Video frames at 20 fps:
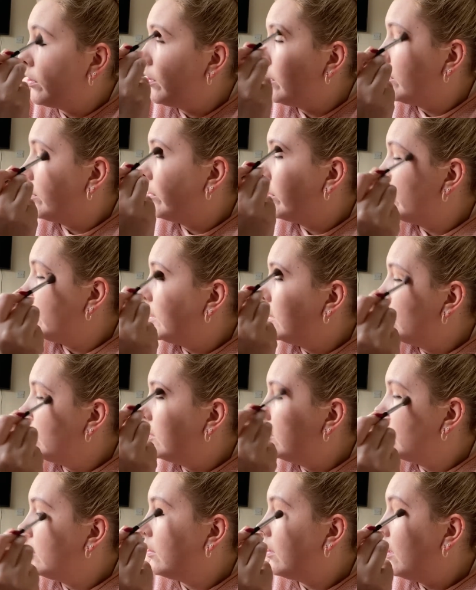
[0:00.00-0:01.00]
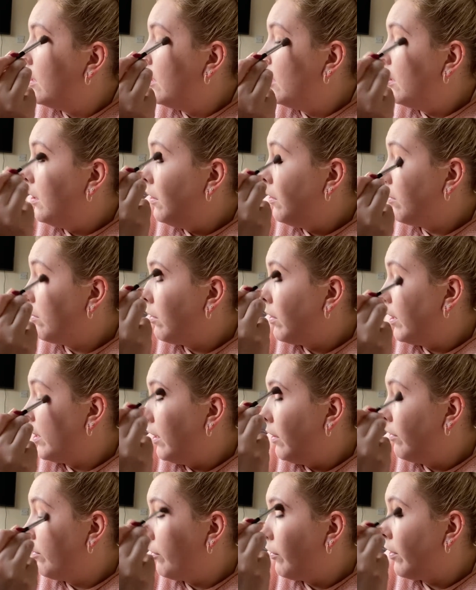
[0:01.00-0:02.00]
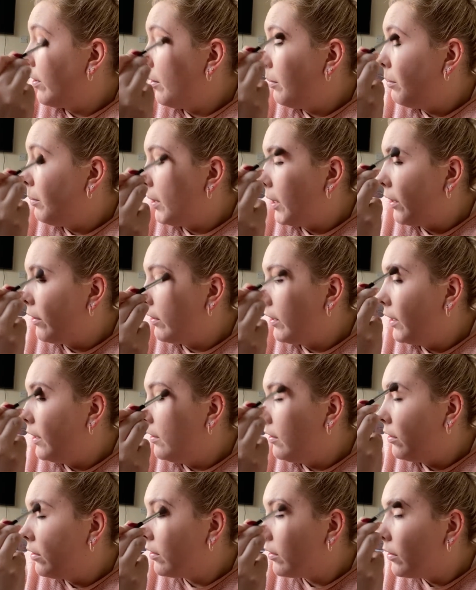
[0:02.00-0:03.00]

the crease, right from my crease